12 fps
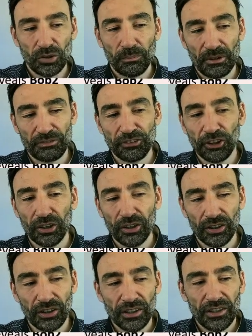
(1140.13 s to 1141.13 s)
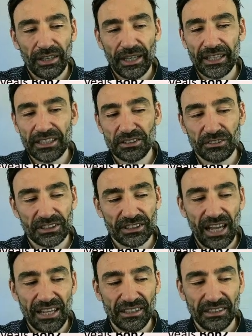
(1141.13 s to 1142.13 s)
before
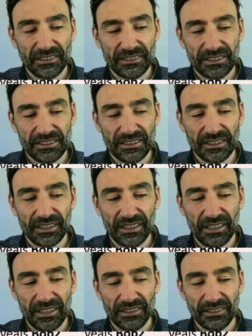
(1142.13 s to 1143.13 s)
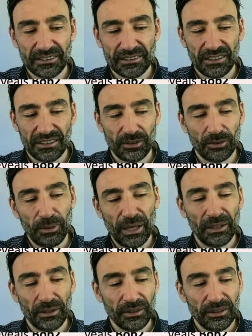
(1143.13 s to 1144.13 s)
signing this thing here, or
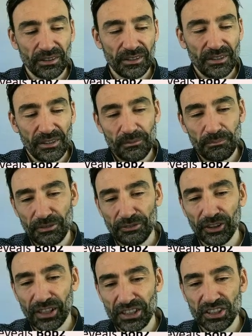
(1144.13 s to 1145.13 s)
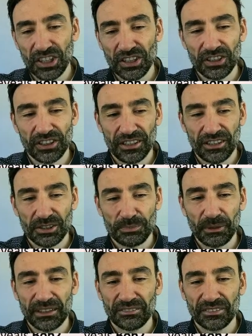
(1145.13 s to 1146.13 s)
better, before exchanging their
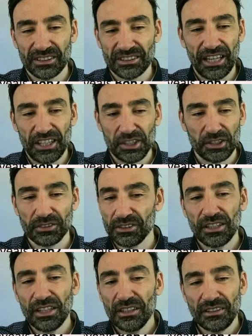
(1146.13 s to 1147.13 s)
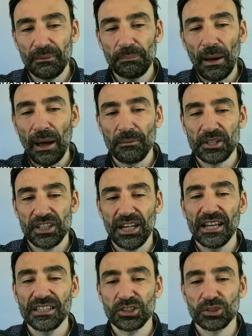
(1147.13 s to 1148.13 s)
respective transactions, they publish
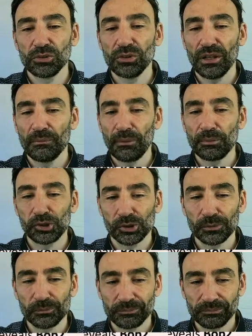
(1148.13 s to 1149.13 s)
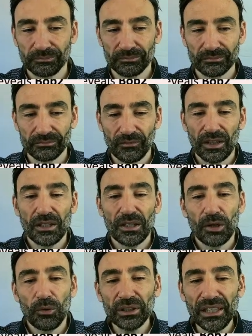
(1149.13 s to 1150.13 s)
Alice2 and Bob2.
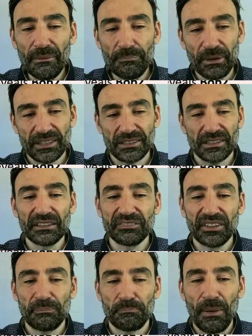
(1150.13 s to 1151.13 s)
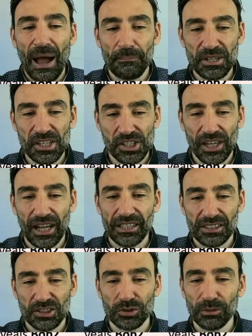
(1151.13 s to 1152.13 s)
What happens if they publish
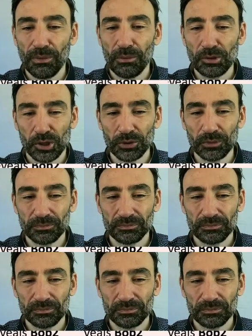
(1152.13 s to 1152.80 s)
Alice2 and Bob2?